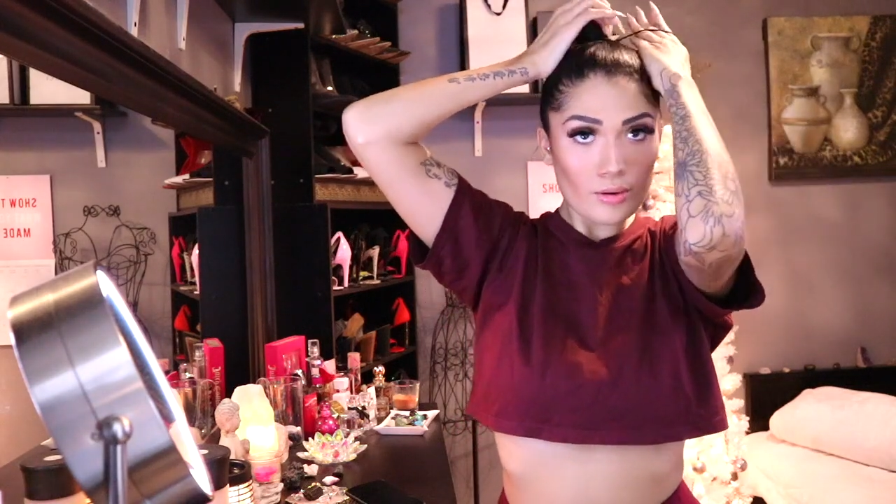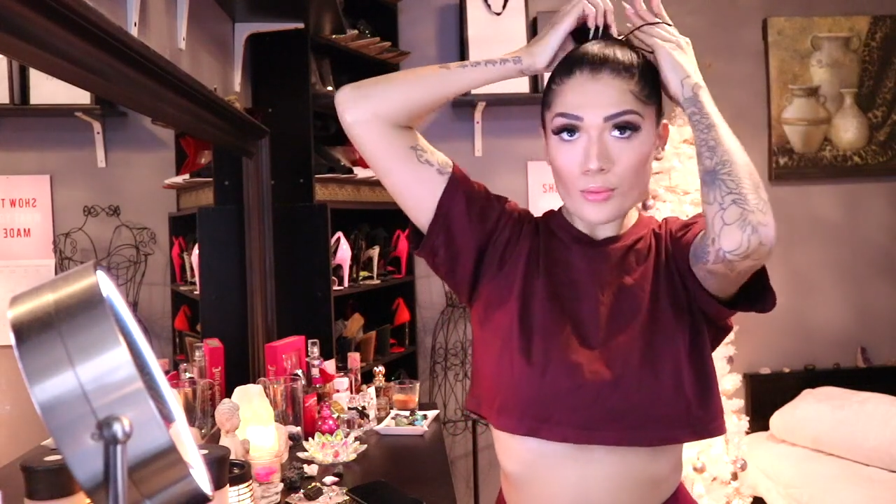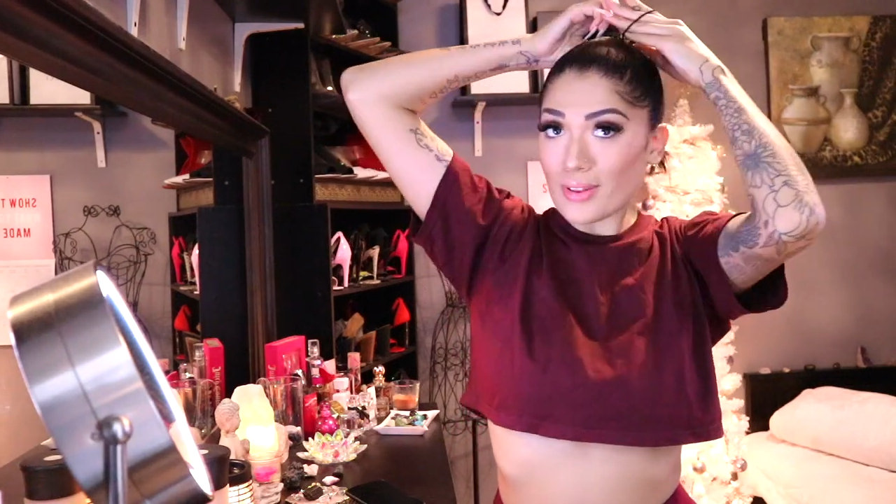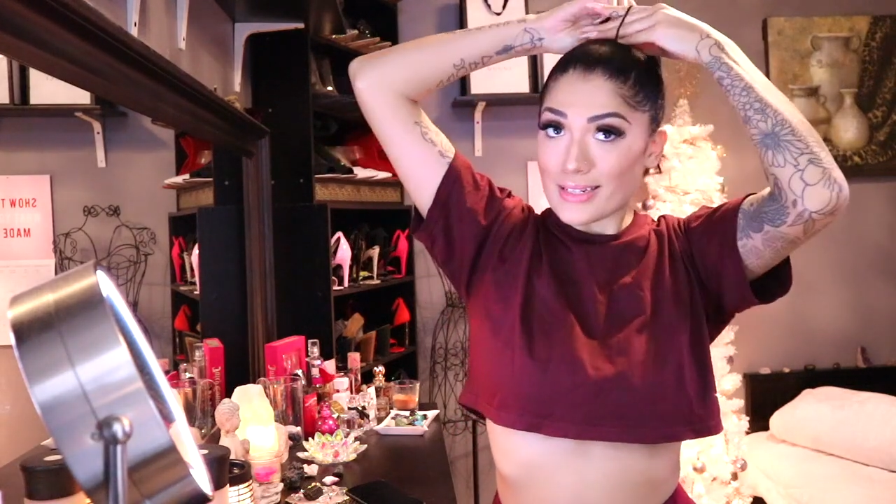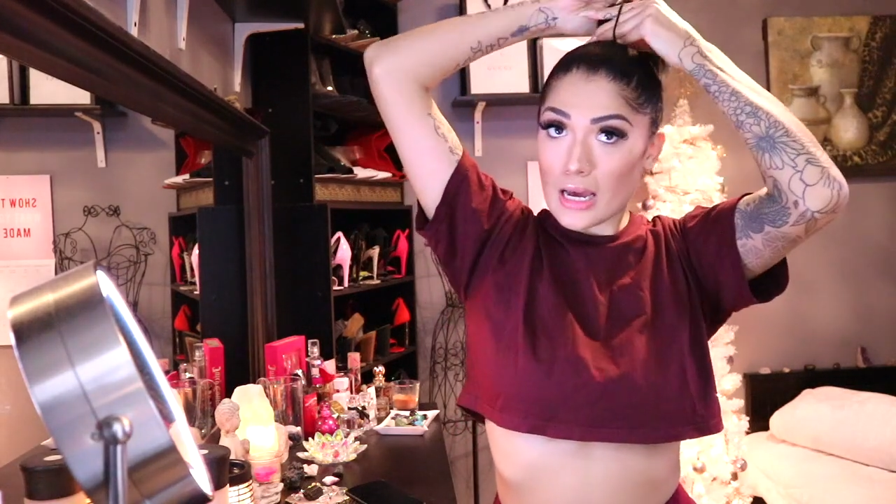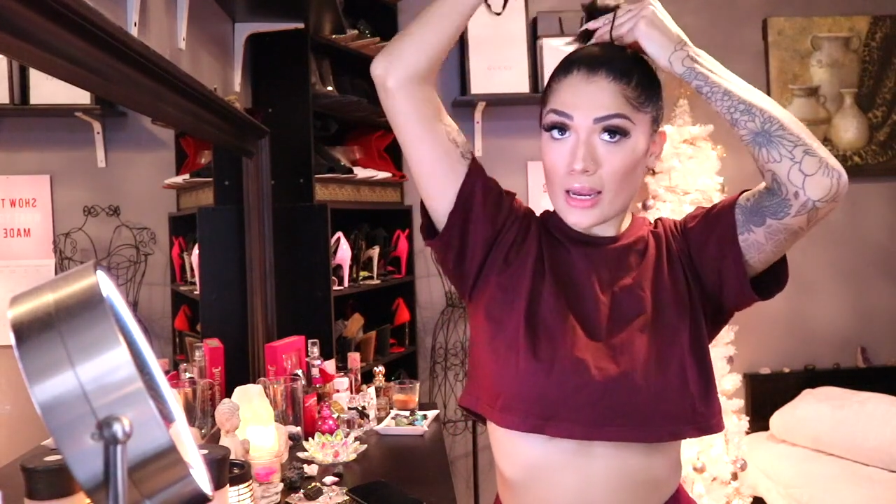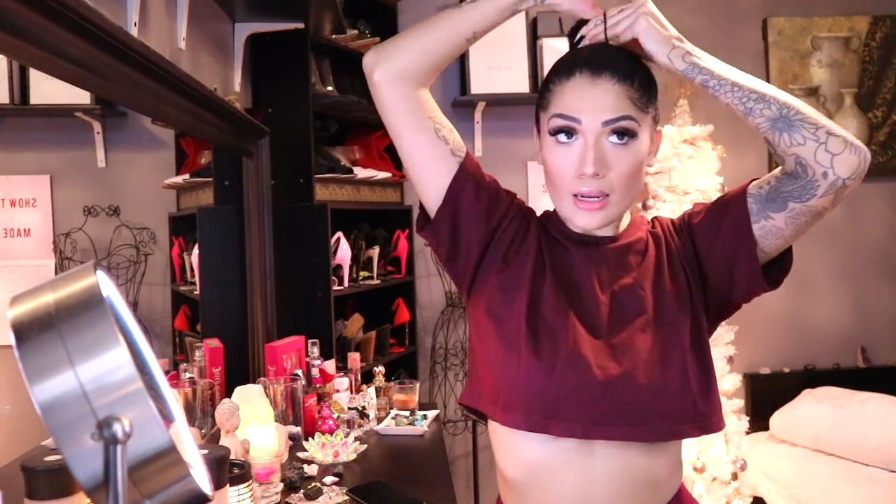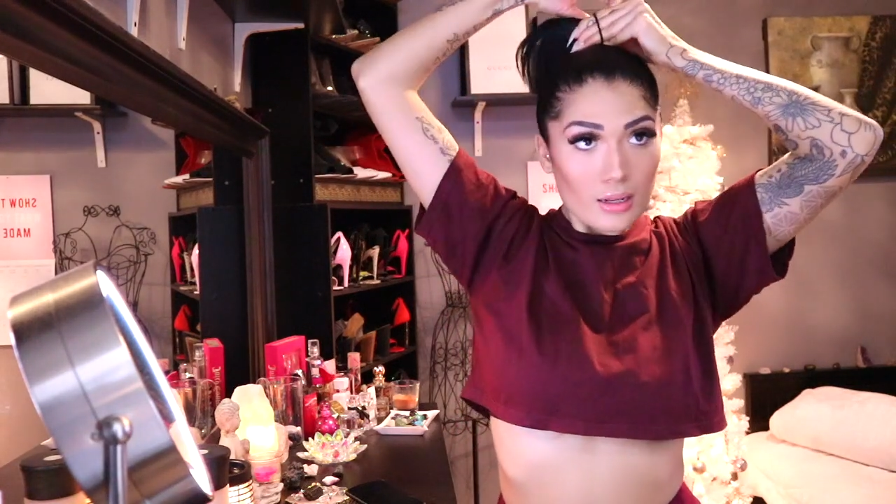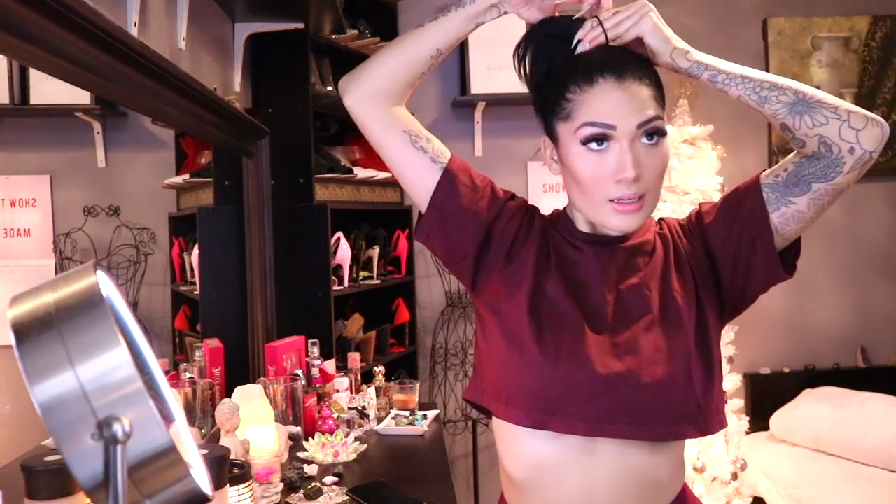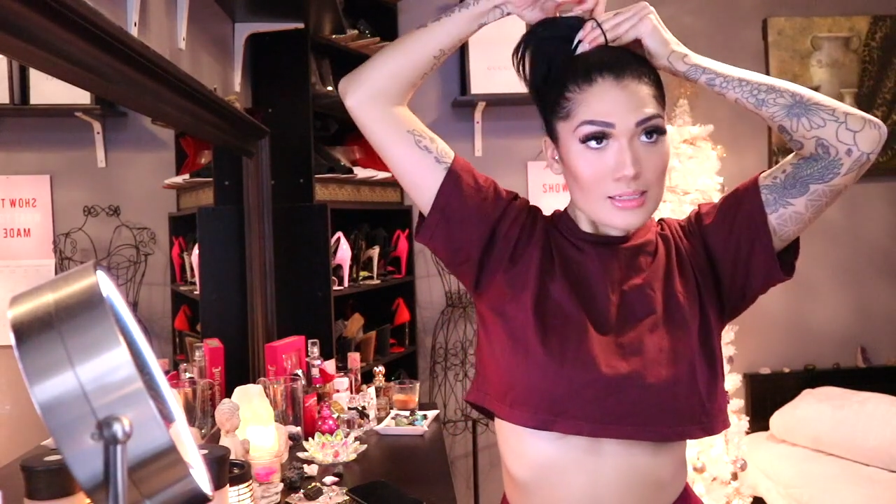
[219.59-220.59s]
really tight
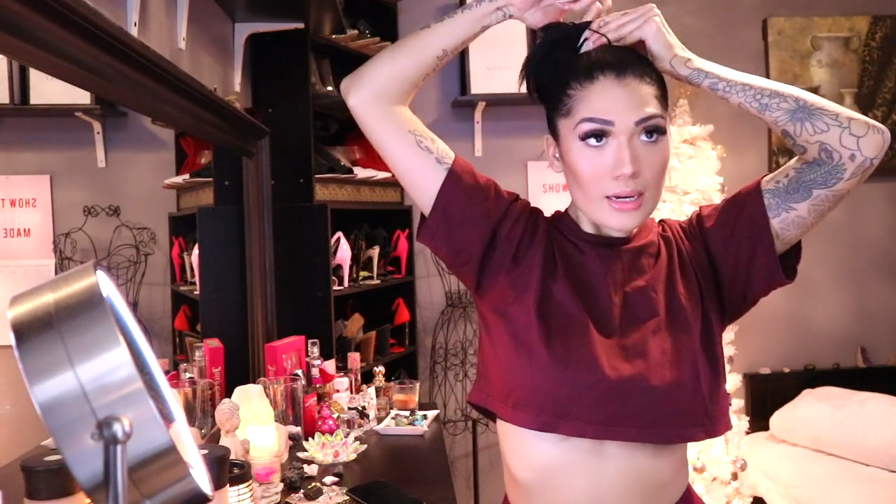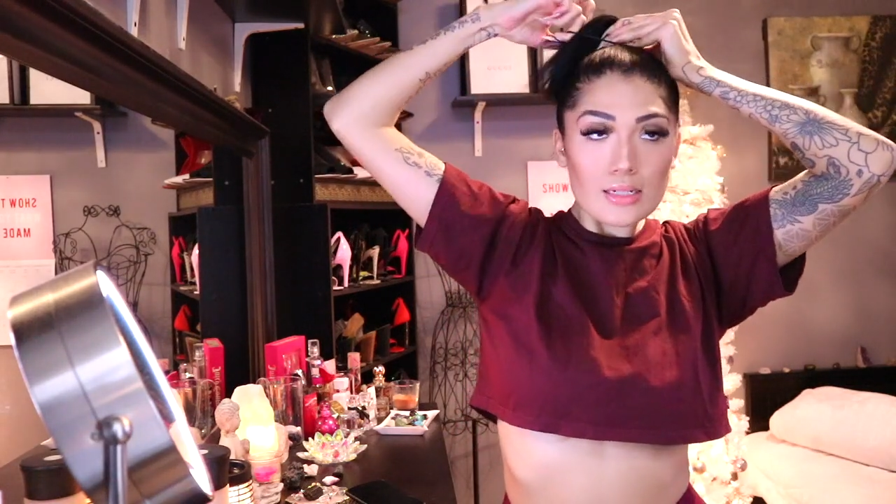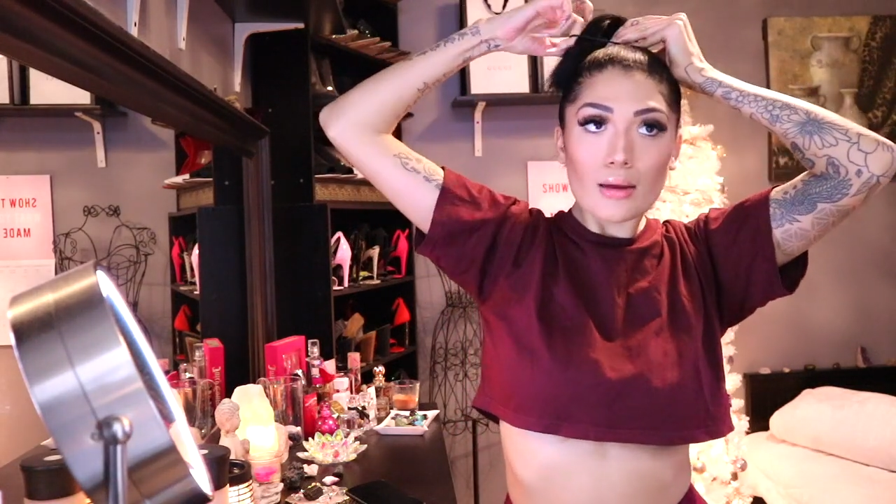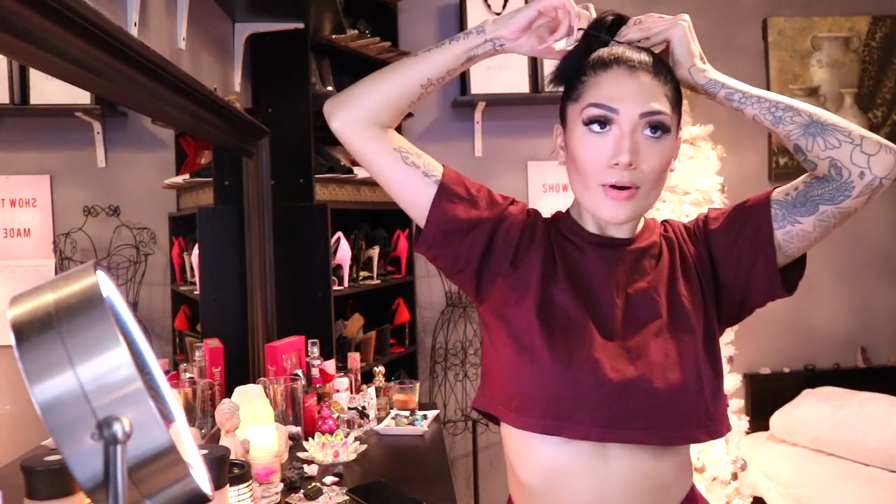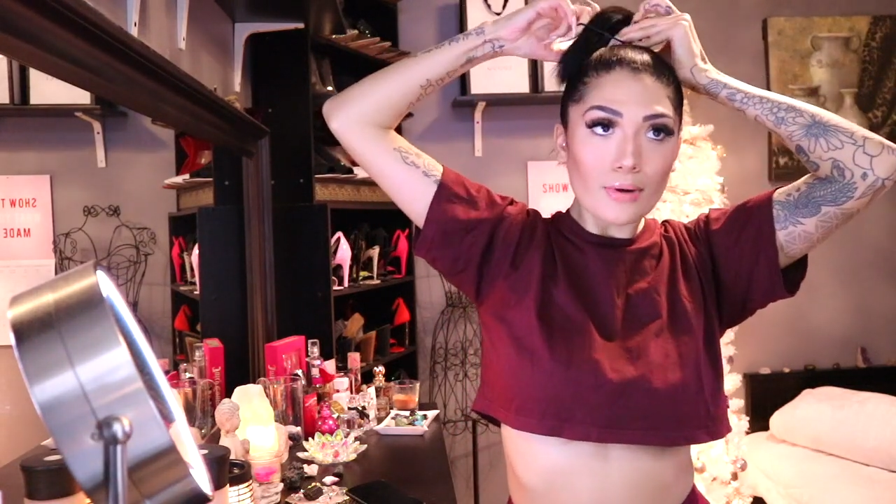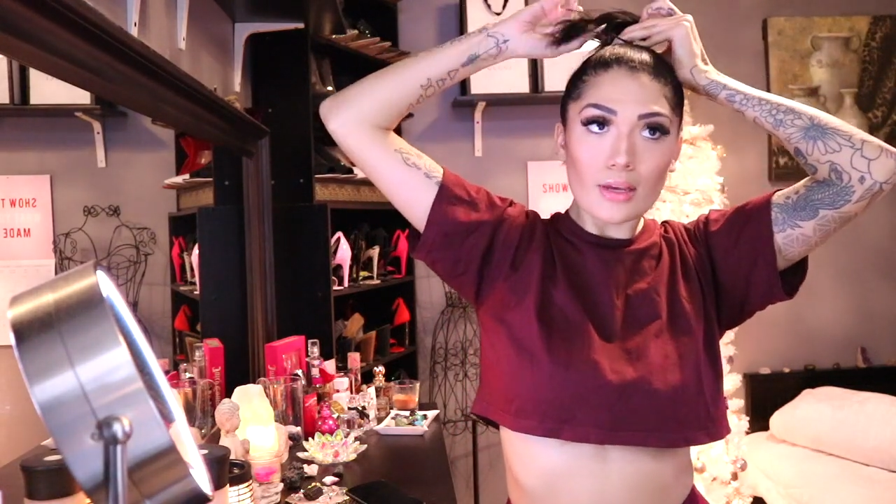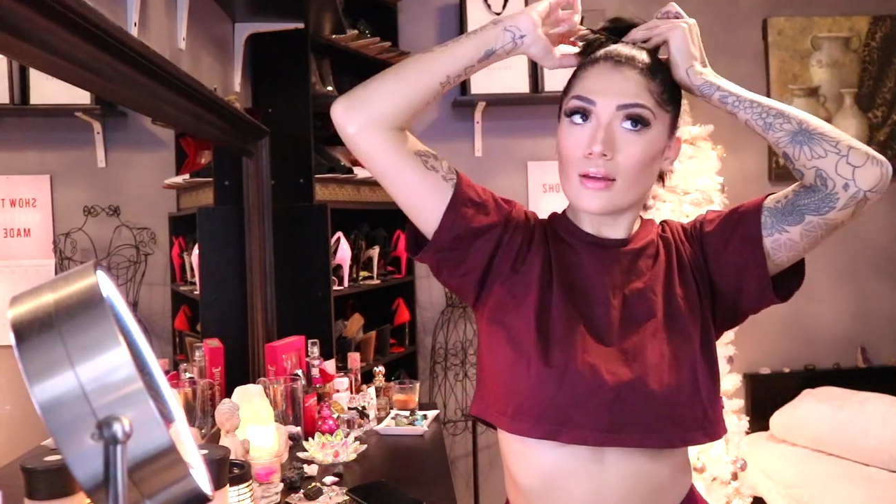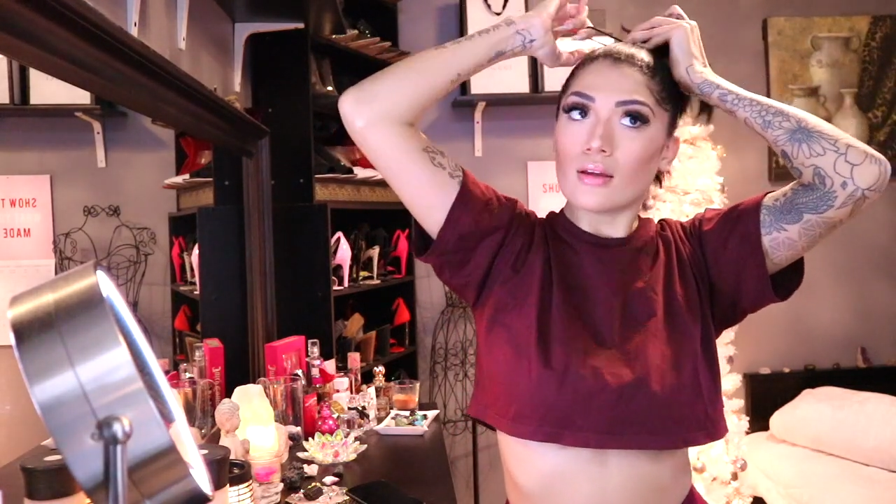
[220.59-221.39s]
like a tight, tight pony